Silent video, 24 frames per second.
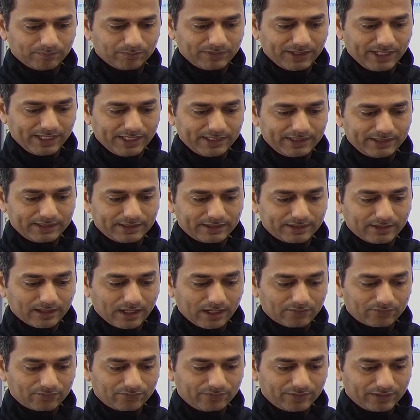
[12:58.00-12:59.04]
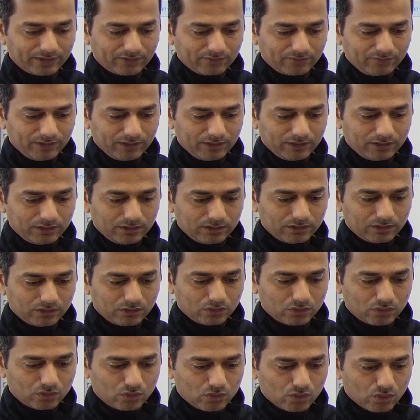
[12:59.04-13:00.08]
then traffic will
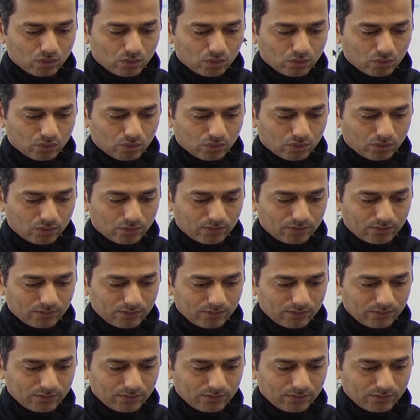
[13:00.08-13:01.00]
go.